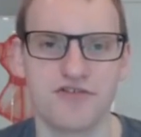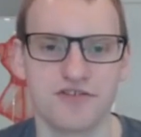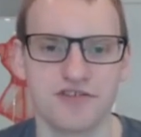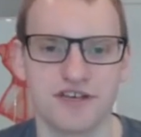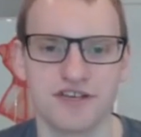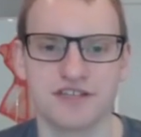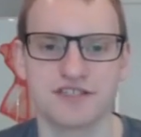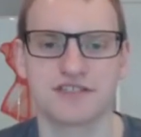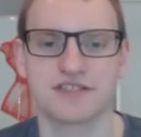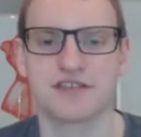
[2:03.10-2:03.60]
for
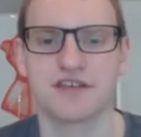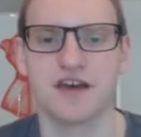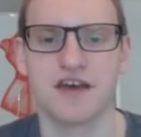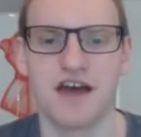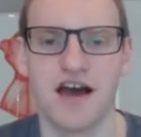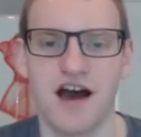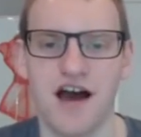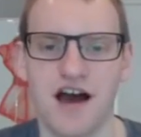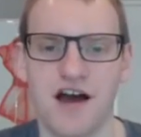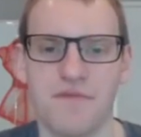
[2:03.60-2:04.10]
this
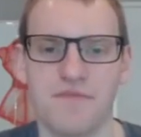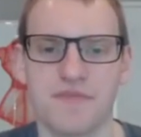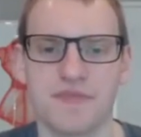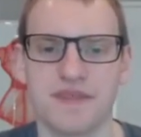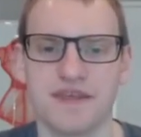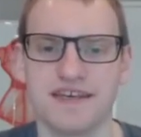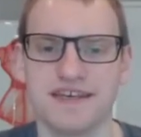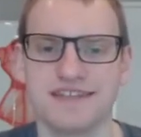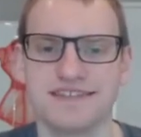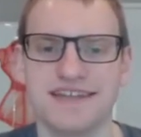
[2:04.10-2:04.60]

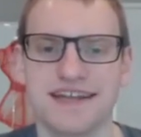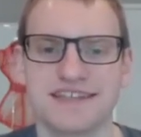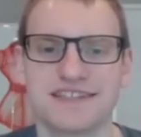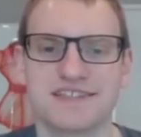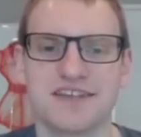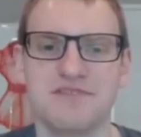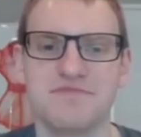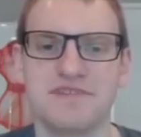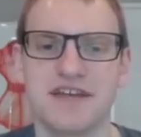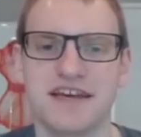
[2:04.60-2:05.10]
is that
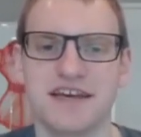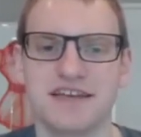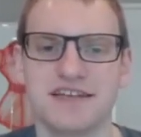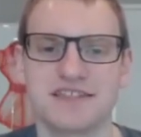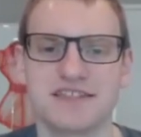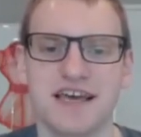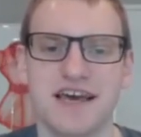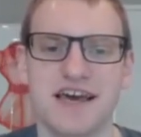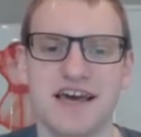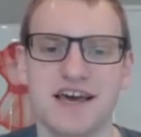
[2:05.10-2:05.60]
some
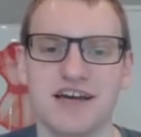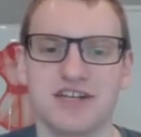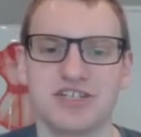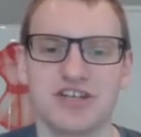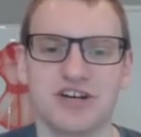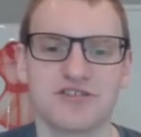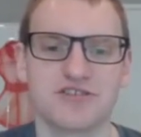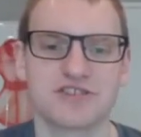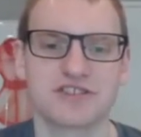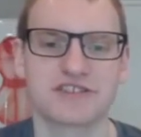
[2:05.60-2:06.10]
days
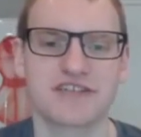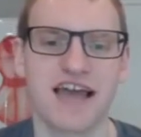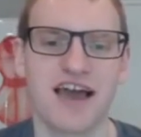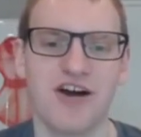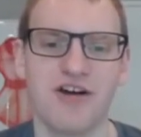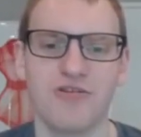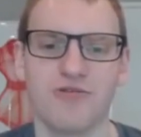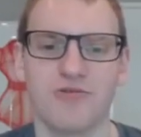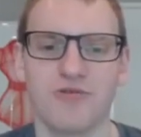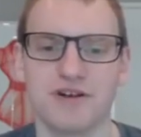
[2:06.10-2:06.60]
Jungle
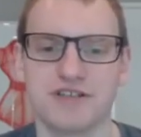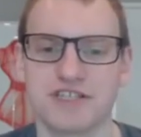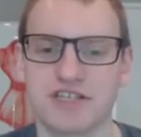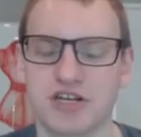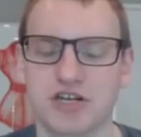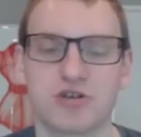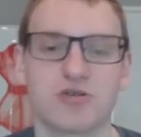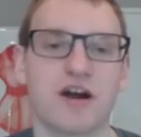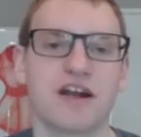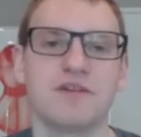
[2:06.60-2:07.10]
Scout was
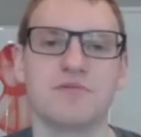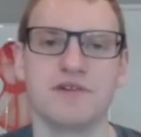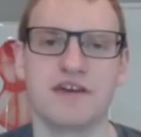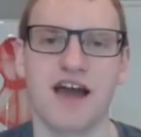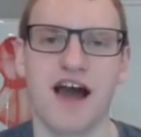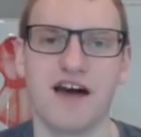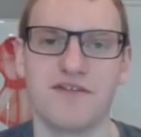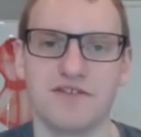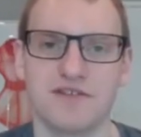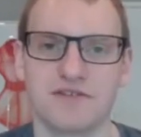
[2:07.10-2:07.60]
incredibly
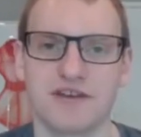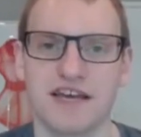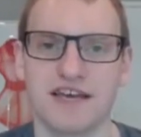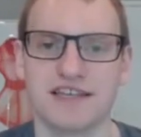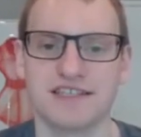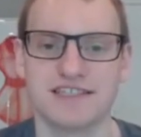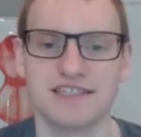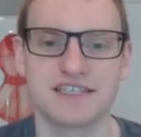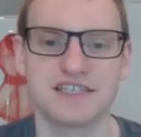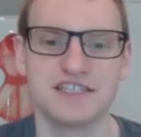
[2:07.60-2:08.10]
off, okay?
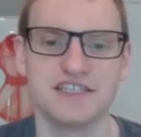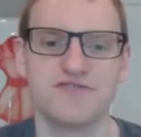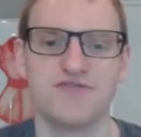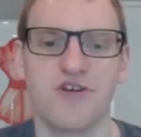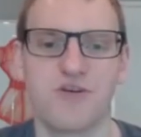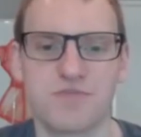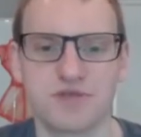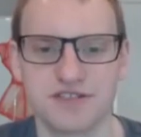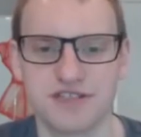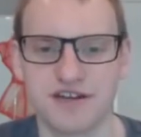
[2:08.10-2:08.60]

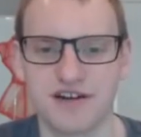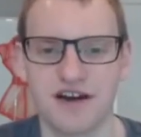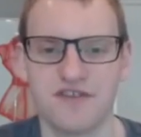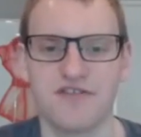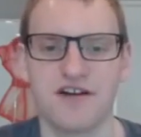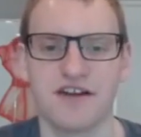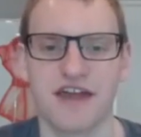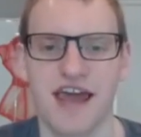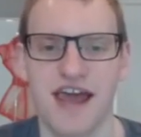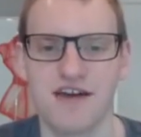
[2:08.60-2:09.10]
64%
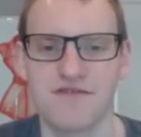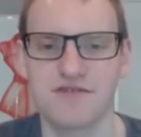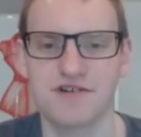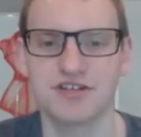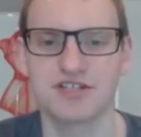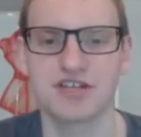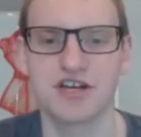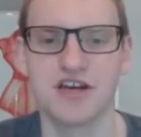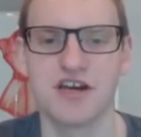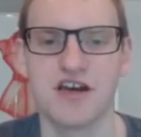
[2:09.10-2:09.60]
off on
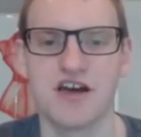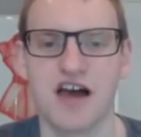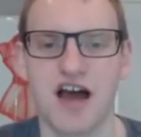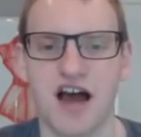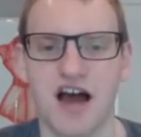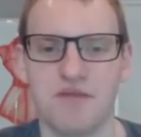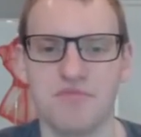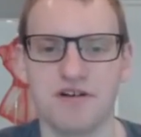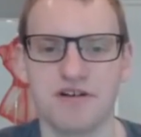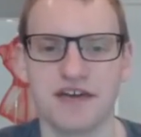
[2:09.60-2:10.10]
average,
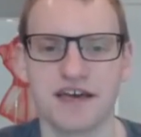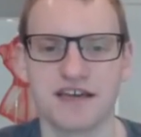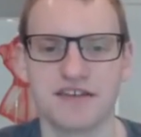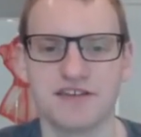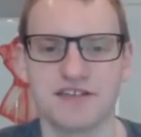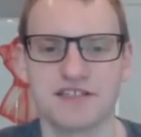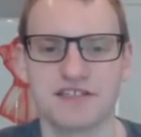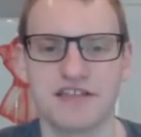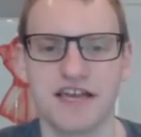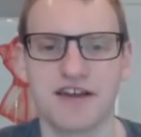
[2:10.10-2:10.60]
but like
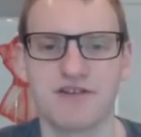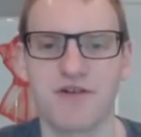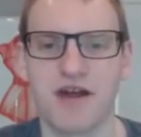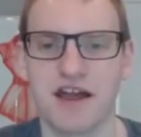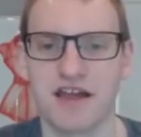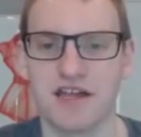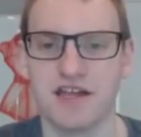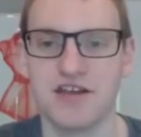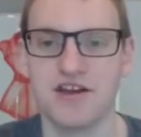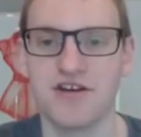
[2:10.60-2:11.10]
this day
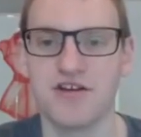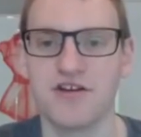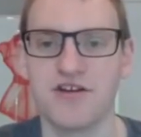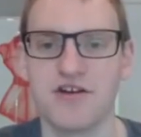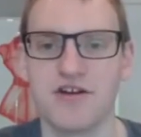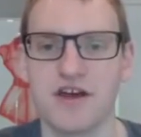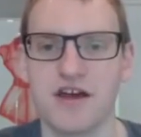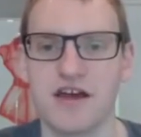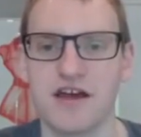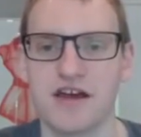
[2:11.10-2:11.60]
right
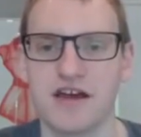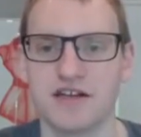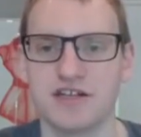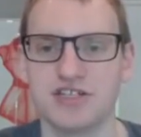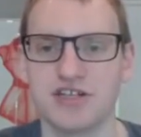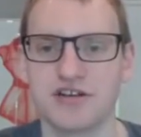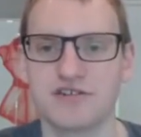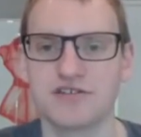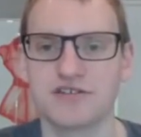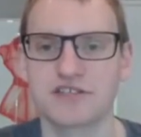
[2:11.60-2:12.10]
here,
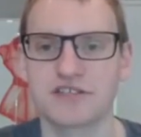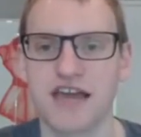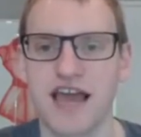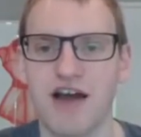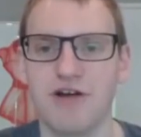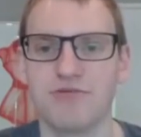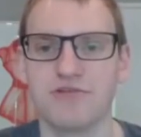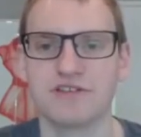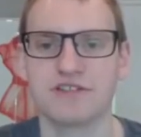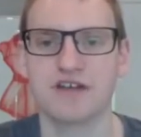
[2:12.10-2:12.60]
Jungle
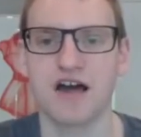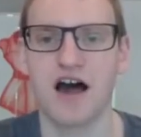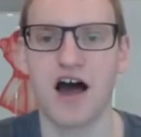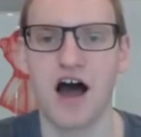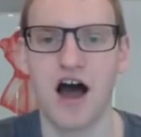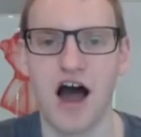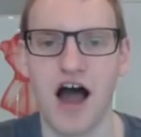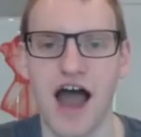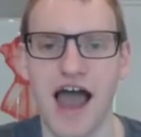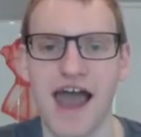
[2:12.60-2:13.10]
Scout was
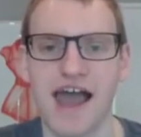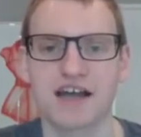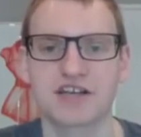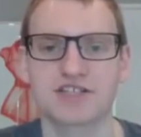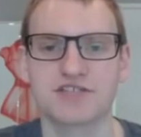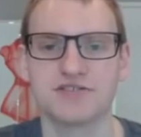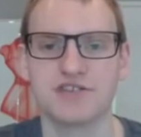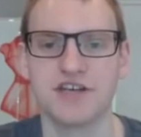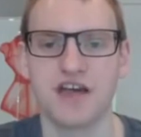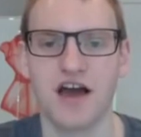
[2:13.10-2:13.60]

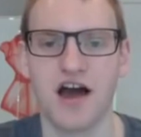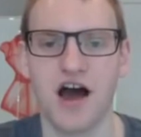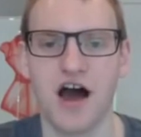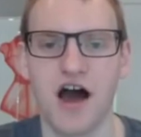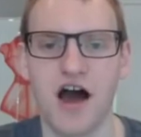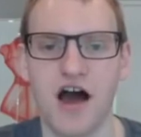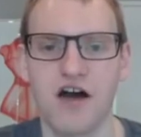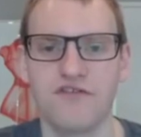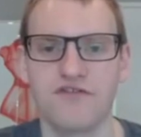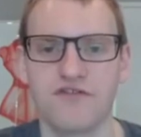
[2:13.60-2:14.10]
actually
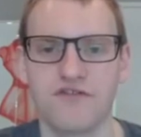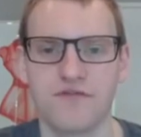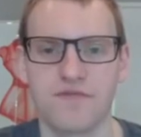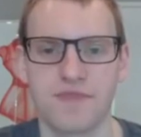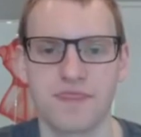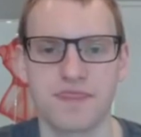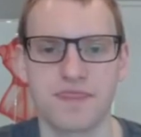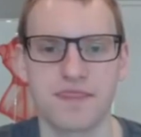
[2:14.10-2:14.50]
off